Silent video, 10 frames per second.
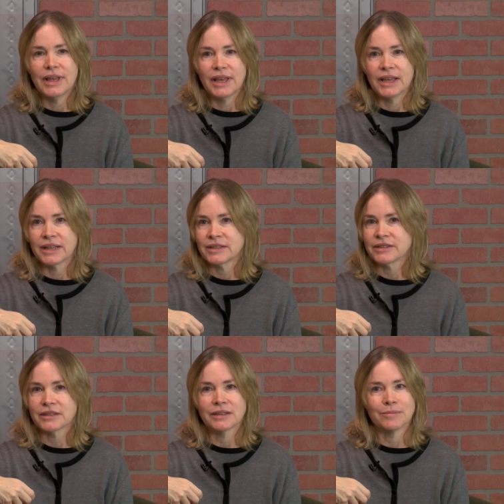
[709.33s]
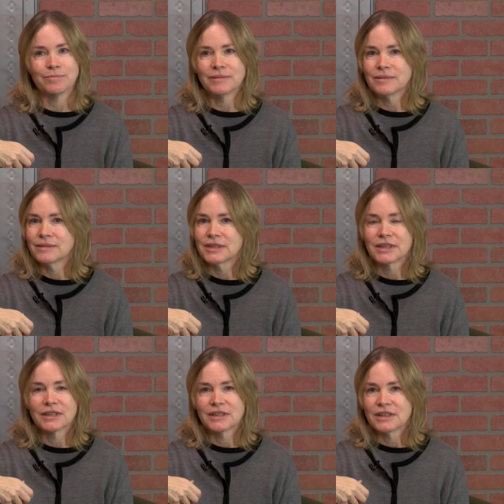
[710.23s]
And um,
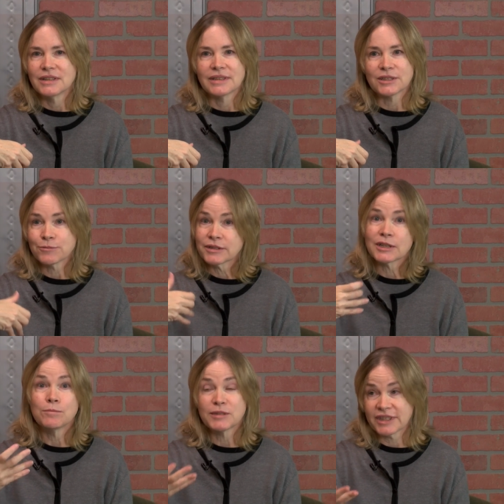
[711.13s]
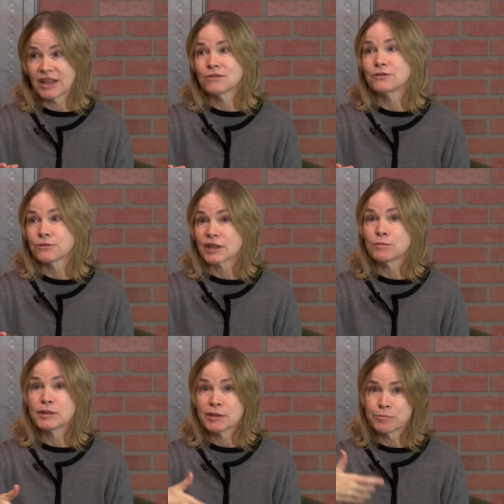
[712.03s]
that's what it comes down to, coming up